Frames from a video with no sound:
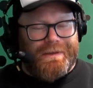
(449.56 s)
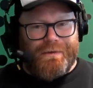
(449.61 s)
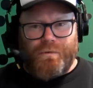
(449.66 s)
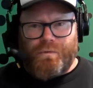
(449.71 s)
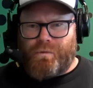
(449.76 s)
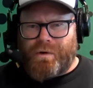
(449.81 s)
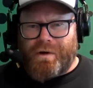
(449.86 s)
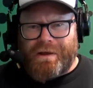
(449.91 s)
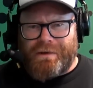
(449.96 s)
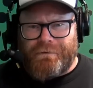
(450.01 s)

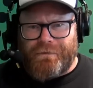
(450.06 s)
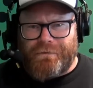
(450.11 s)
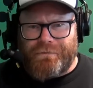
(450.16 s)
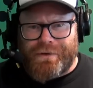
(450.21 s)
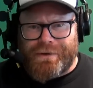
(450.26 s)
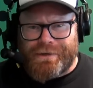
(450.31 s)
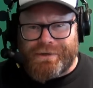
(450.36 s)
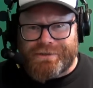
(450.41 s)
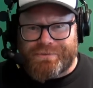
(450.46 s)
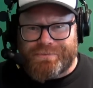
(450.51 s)
whatever
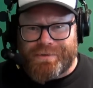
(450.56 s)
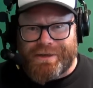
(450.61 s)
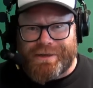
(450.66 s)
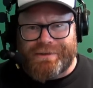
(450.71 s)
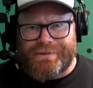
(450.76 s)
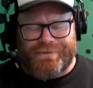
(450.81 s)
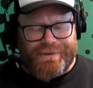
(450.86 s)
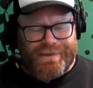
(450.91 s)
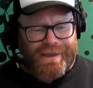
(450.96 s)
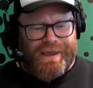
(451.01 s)
finished
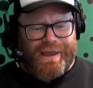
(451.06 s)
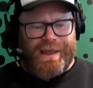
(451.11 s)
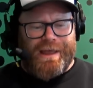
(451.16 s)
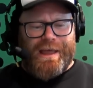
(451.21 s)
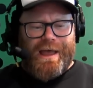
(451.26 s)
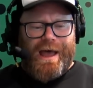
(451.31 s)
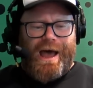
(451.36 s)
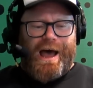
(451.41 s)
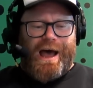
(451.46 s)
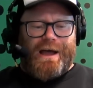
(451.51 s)
means there,
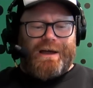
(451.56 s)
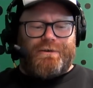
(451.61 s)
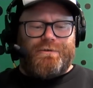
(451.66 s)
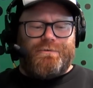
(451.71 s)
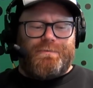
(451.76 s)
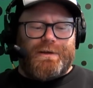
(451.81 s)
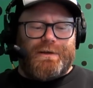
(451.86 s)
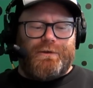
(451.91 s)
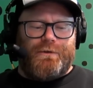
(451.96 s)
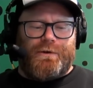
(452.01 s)

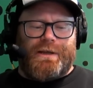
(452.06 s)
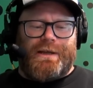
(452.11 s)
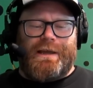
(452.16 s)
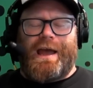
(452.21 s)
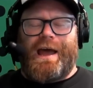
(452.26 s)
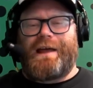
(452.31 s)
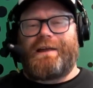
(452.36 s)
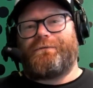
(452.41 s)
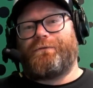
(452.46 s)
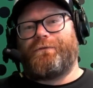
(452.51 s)
could be looking
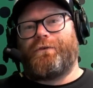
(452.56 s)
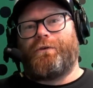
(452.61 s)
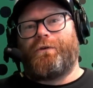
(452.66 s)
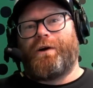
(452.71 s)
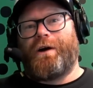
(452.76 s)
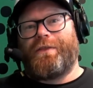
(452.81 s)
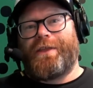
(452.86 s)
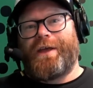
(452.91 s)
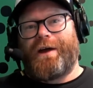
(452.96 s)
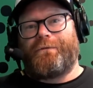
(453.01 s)
at
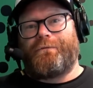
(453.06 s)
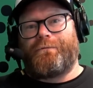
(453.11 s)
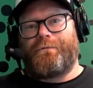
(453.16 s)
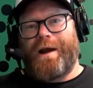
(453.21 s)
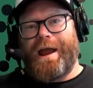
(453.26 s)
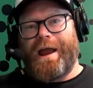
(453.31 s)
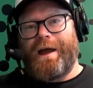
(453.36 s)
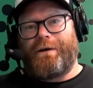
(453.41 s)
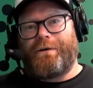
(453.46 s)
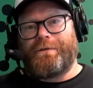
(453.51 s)
for that
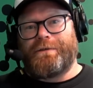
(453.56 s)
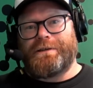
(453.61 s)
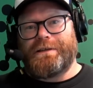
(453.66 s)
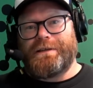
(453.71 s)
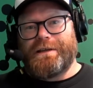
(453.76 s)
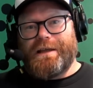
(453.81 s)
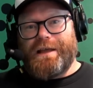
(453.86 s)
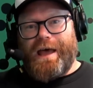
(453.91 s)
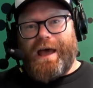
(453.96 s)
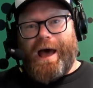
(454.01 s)
round
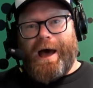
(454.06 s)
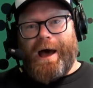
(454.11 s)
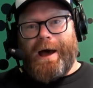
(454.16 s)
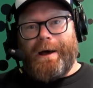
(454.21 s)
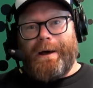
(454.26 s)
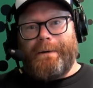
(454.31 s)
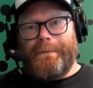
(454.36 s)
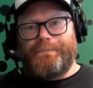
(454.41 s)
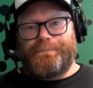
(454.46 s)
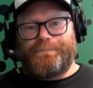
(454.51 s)

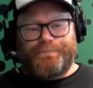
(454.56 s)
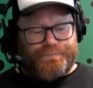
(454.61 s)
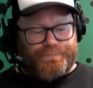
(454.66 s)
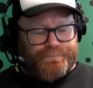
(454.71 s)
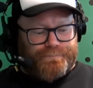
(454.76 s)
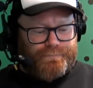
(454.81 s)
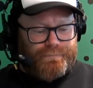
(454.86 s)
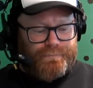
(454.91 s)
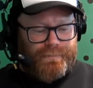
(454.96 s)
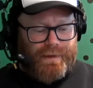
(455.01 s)

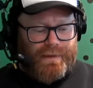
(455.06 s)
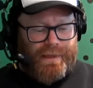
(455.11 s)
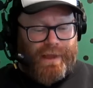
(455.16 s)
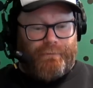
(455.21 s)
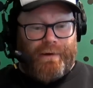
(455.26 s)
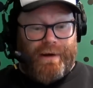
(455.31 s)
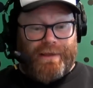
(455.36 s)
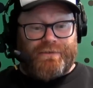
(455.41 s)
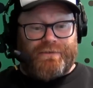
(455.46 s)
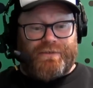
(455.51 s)

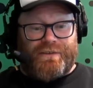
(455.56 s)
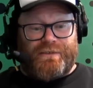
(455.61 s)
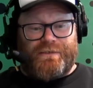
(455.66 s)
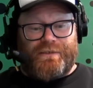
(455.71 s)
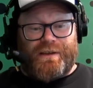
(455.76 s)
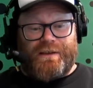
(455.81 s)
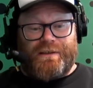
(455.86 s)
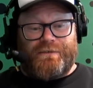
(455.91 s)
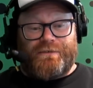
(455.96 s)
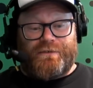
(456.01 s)

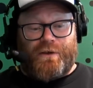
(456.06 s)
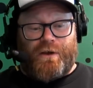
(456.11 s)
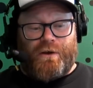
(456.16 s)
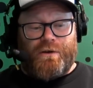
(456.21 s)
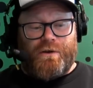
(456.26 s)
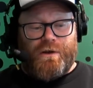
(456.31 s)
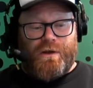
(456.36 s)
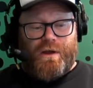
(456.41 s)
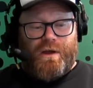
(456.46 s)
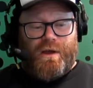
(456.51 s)
16.
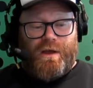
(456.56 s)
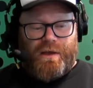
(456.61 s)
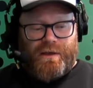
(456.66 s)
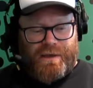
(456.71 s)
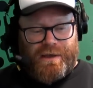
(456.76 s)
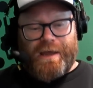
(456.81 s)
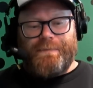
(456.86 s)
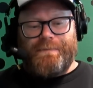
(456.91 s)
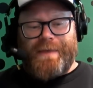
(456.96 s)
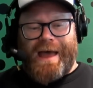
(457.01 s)
So
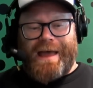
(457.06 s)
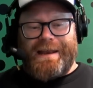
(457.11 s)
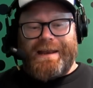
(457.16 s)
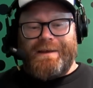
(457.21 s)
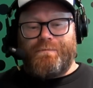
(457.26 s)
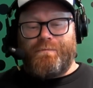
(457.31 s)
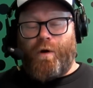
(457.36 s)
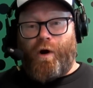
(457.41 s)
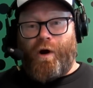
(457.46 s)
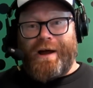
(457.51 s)
keep that
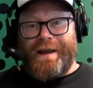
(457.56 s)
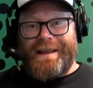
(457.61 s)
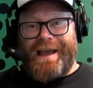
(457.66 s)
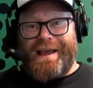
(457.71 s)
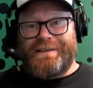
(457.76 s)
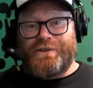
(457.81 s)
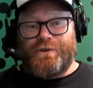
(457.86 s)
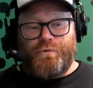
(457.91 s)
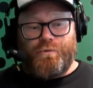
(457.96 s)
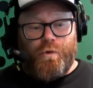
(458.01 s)
in mind
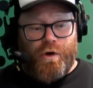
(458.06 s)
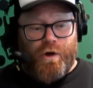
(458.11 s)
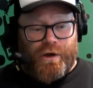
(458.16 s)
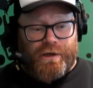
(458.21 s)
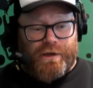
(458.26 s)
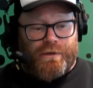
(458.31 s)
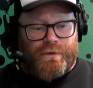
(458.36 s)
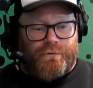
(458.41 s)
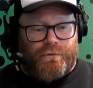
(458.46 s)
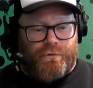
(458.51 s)
as you're
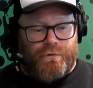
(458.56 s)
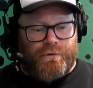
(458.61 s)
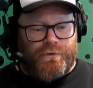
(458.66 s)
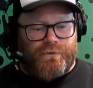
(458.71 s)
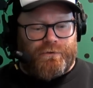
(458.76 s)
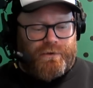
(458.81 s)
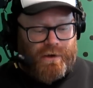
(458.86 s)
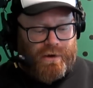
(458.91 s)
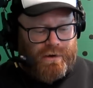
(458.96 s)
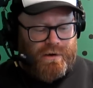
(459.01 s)
working through it.
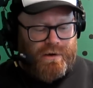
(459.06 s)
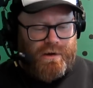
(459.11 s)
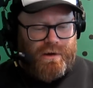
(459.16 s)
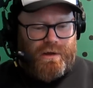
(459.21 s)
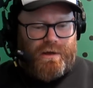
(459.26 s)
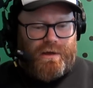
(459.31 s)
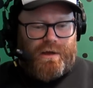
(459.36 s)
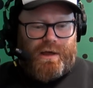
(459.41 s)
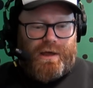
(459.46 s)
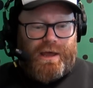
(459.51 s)
So
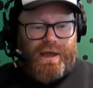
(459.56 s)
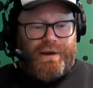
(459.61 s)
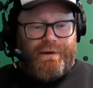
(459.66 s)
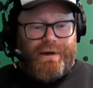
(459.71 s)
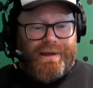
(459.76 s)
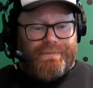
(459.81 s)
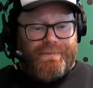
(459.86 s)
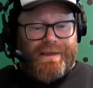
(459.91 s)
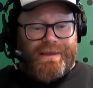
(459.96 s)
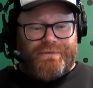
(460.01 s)

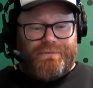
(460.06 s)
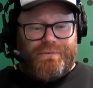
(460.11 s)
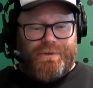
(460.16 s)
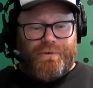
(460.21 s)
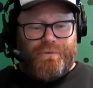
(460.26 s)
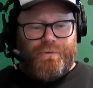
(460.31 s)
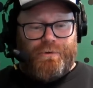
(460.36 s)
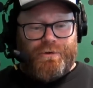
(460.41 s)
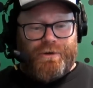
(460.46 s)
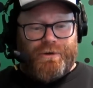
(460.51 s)
anyway, that's what
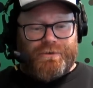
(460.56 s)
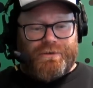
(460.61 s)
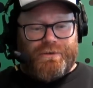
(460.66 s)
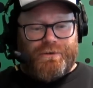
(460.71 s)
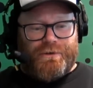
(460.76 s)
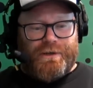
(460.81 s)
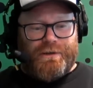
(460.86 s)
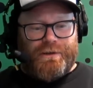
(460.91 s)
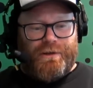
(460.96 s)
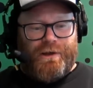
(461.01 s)
the Warne Dogs are
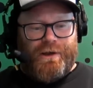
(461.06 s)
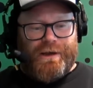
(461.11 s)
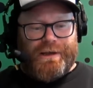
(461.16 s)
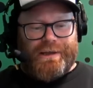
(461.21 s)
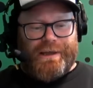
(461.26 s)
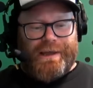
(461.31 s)
looking like.